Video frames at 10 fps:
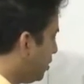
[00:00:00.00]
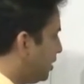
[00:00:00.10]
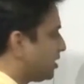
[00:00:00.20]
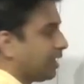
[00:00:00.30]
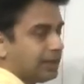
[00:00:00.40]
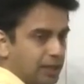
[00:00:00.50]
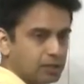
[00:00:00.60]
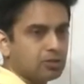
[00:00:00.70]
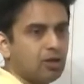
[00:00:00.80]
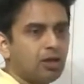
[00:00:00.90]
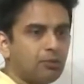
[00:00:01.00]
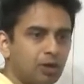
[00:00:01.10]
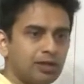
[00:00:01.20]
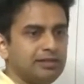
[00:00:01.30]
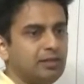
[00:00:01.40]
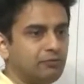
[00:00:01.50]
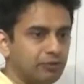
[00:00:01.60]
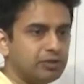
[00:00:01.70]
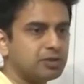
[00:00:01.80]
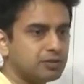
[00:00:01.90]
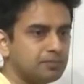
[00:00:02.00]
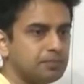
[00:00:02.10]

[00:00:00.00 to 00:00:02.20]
this technique is called amortized inference.